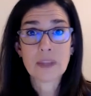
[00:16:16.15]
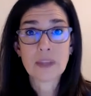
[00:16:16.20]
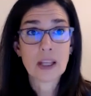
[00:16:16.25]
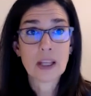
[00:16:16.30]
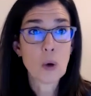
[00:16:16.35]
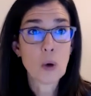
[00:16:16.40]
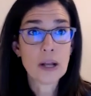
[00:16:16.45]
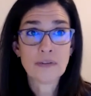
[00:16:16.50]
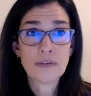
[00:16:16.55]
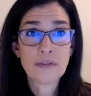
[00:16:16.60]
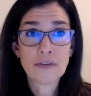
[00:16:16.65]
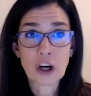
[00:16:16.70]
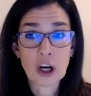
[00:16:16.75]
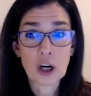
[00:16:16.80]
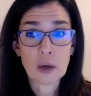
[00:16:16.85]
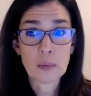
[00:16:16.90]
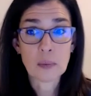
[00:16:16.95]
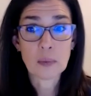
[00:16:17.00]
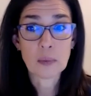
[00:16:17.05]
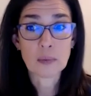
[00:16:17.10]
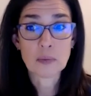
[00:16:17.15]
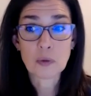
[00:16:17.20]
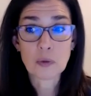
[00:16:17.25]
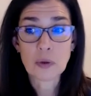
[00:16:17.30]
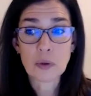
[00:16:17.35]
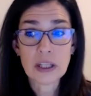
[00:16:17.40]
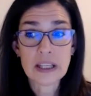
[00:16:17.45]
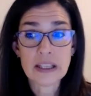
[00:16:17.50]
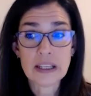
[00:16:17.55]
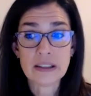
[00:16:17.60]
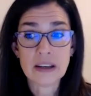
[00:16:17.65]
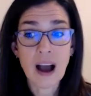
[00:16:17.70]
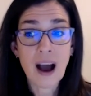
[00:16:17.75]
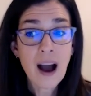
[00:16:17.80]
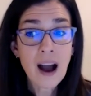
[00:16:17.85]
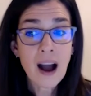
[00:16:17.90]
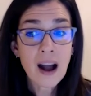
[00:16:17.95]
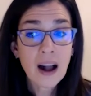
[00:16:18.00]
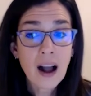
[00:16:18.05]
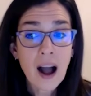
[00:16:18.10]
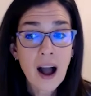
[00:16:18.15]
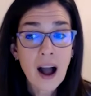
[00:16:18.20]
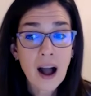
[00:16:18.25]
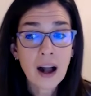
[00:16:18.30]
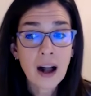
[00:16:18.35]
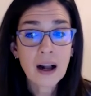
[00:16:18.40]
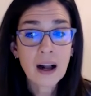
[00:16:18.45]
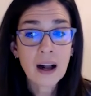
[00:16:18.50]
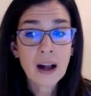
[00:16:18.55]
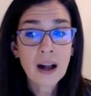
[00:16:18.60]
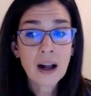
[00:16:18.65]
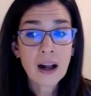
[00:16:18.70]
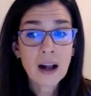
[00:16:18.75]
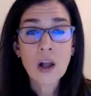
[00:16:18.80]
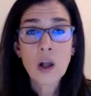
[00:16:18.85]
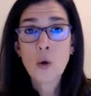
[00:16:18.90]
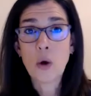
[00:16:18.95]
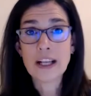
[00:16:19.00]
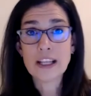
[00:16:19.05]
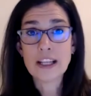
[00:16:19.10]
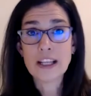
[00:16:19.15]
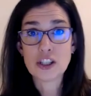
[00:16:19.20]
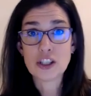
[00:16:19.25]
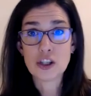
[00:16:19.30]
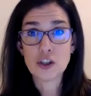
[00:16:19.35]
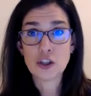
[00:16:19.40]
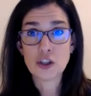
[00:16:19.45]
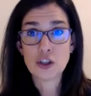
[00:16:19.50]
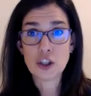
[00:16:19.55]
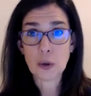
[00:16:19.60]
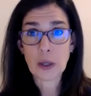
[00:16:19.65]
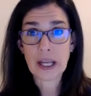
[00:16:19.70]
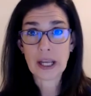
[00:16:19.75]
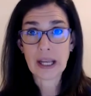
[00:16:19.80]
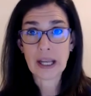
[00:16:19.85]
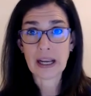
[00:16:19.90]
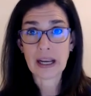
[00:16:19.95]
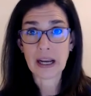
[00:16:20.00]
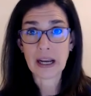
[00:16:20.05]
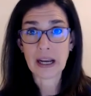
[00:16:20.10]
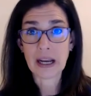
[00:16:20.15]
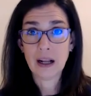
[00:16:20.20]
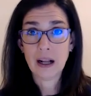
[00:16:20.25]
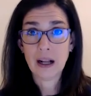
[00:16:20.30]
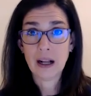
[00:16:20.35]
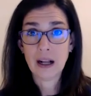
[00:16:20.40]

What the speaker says: one firm in Hong Kong was doing